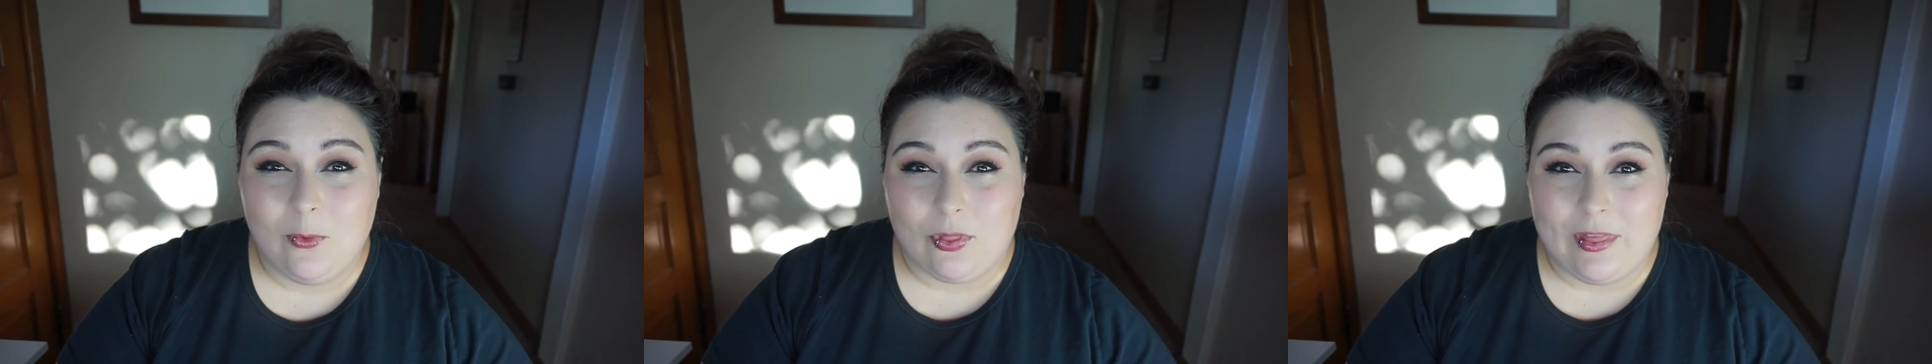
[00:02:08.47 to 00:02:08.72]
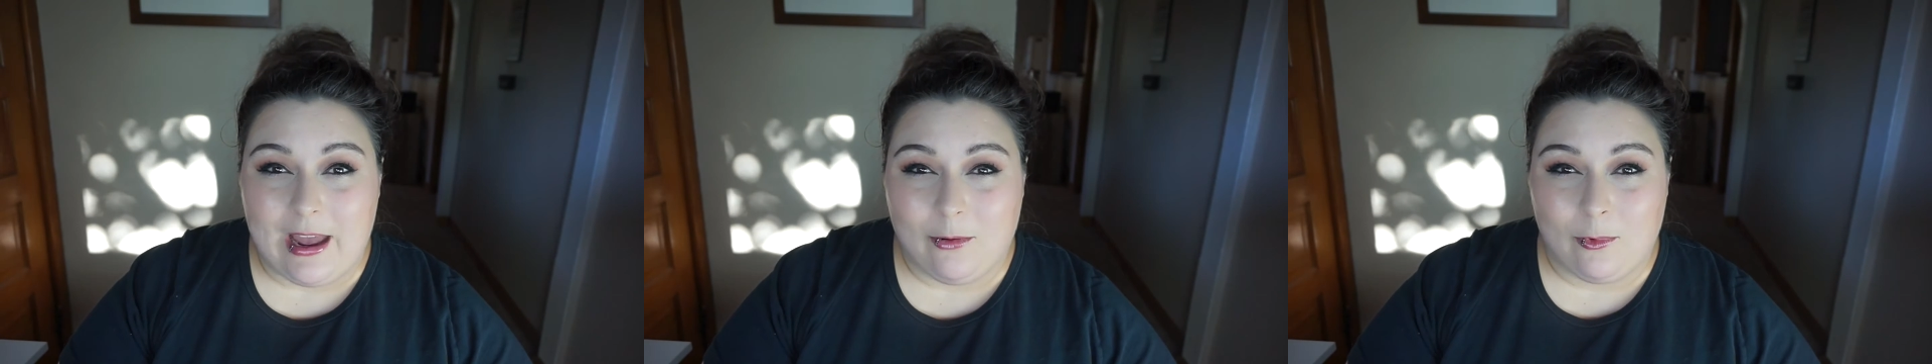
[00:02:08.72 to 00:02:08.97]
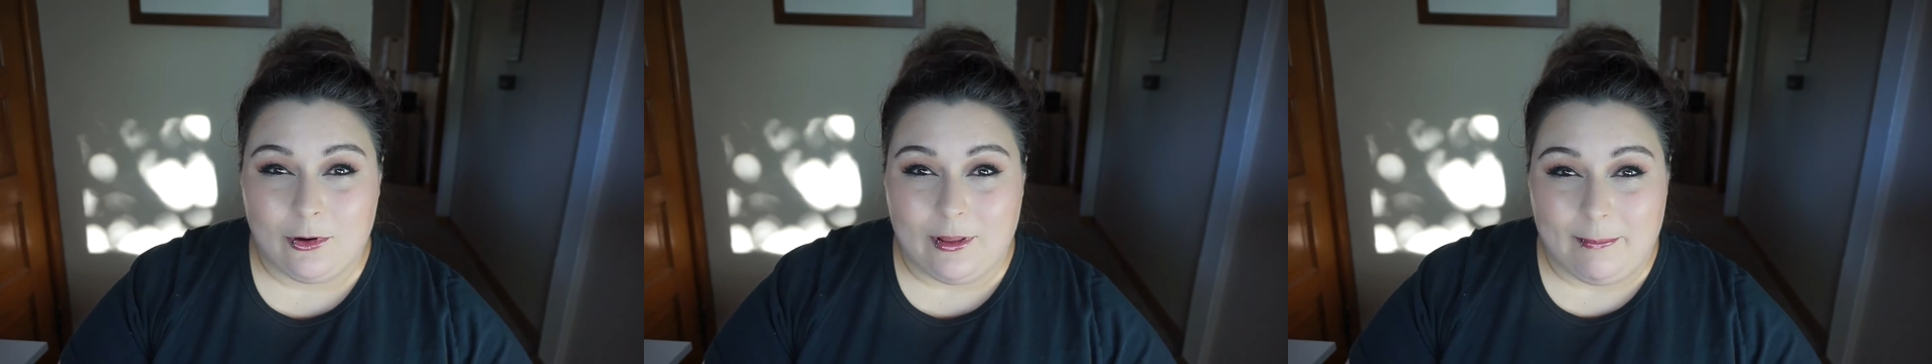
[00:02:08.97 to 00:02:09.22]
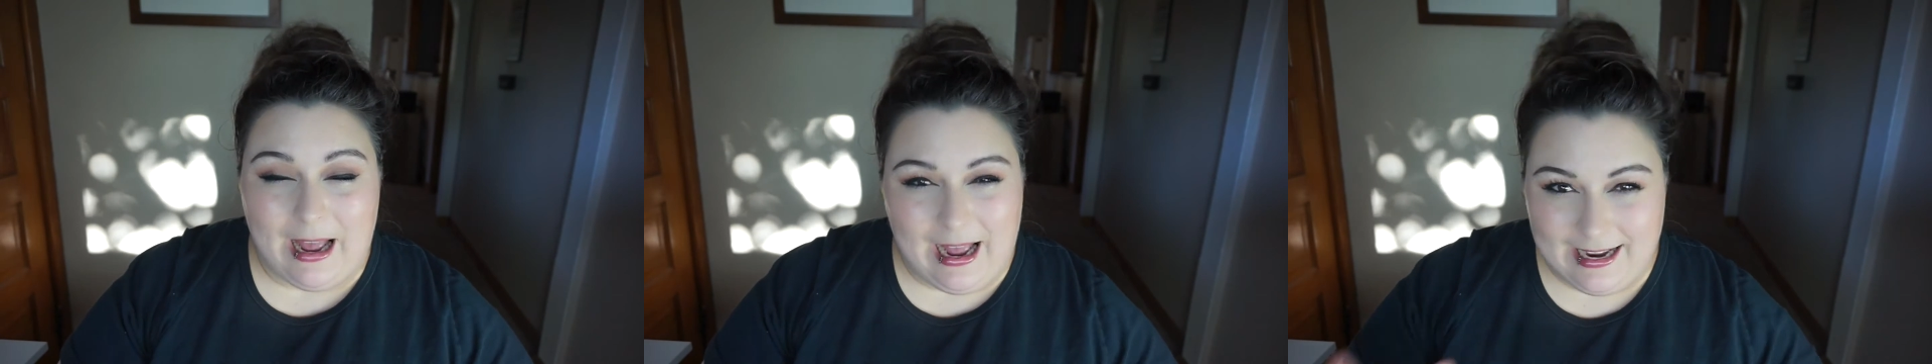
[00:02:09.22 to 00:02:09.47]
That were
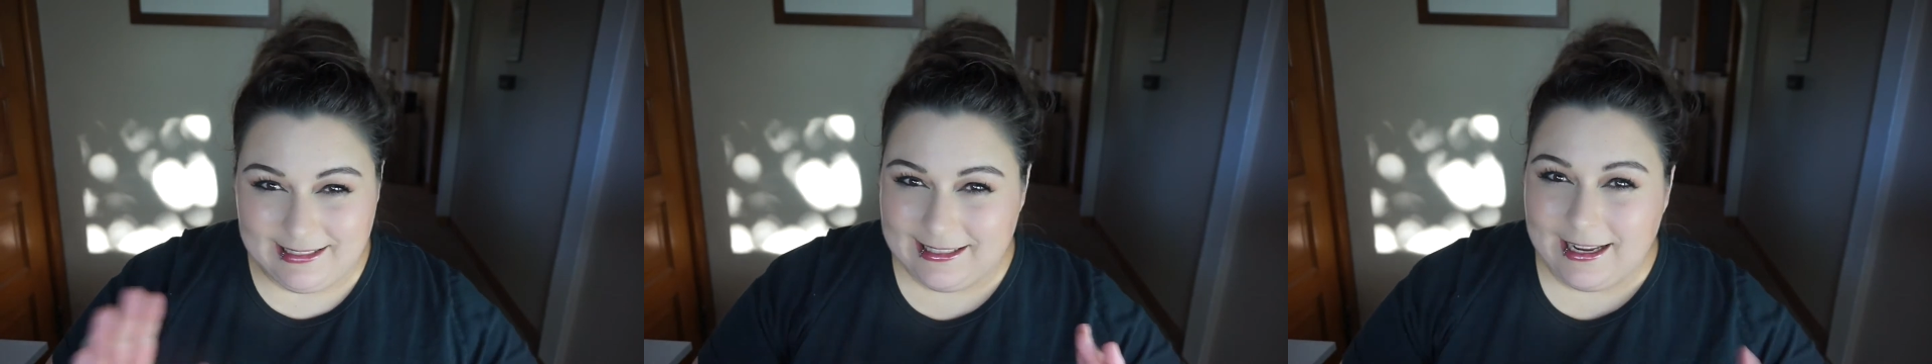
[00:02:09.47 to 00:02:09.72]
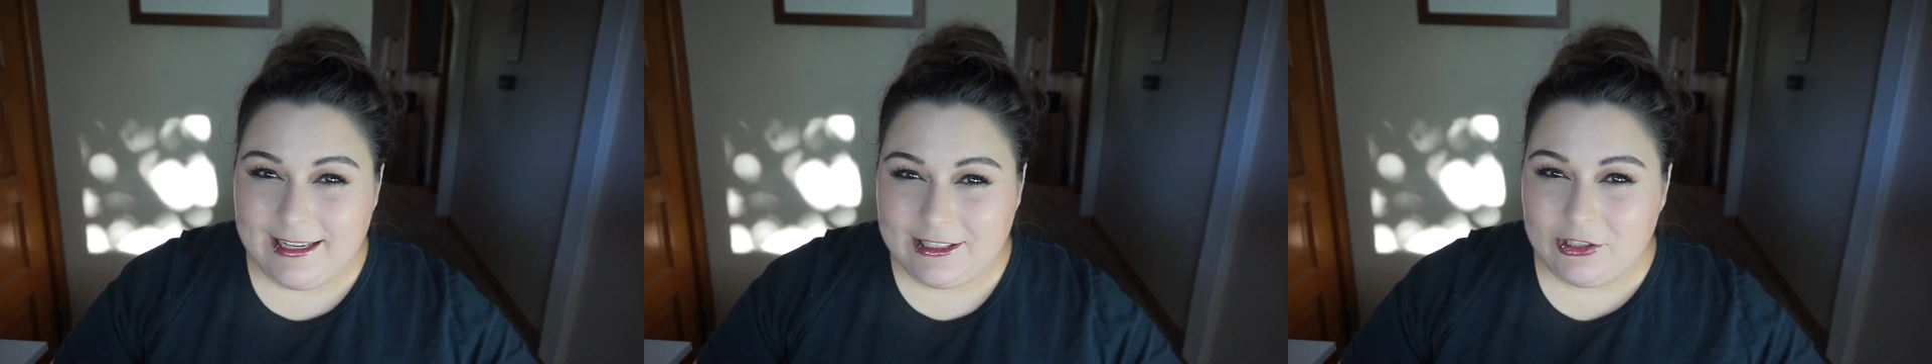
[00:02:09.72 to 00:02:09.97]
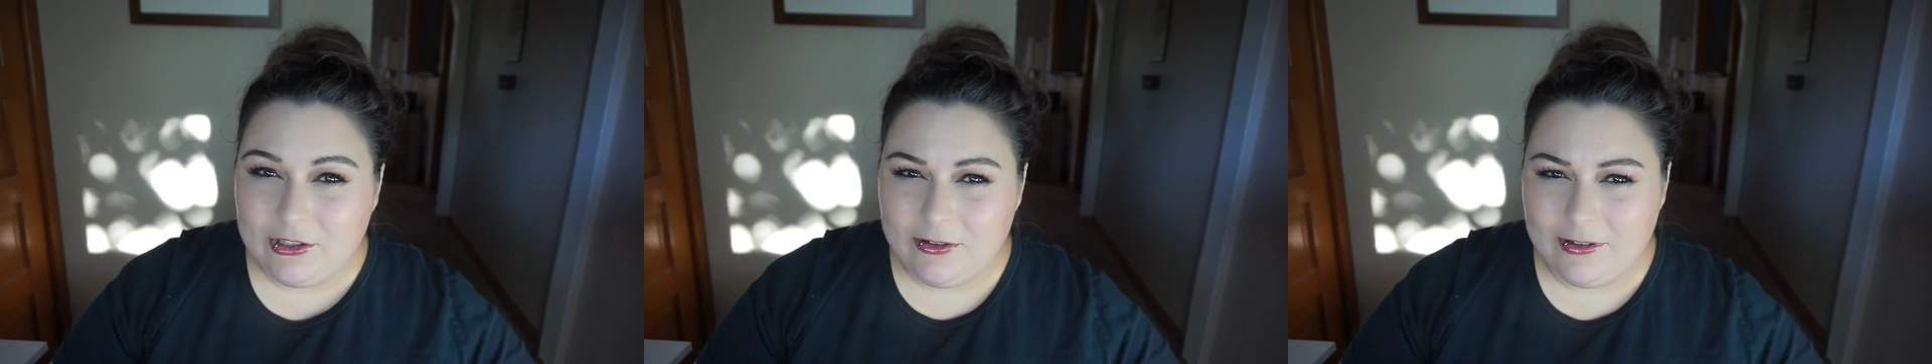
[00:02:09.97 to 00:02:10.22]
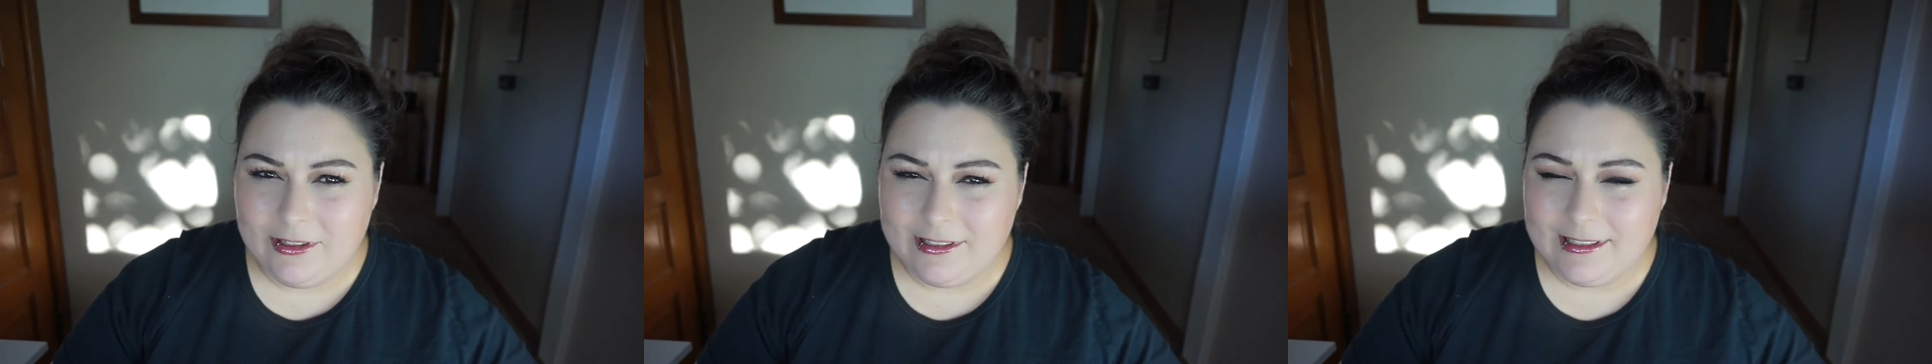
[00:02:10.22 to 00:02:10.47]
the pot-sized
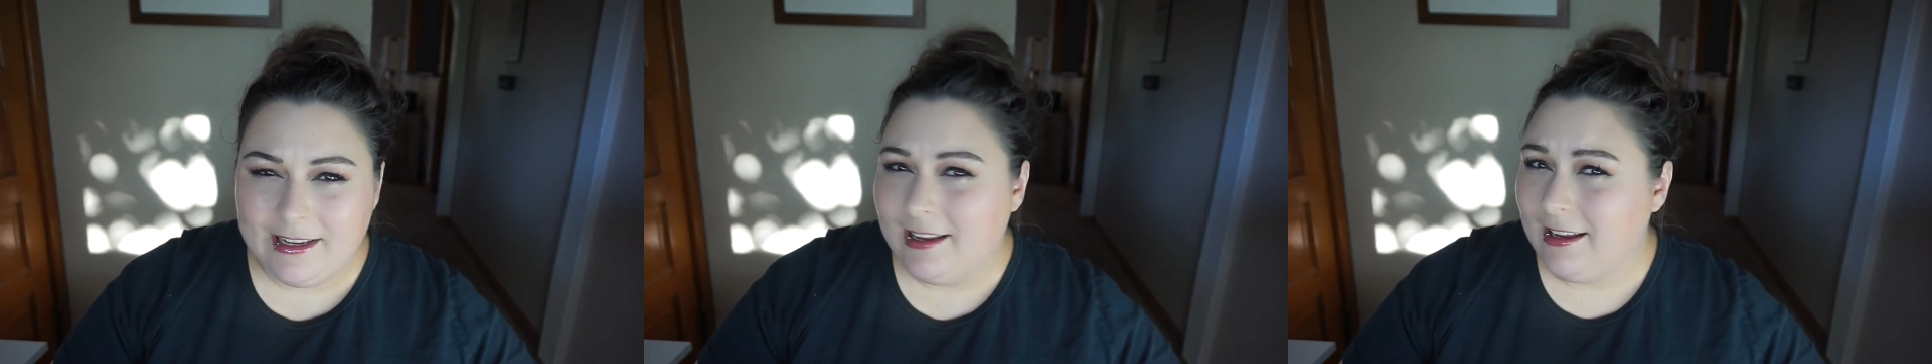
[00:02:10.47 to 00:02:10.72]
noodles,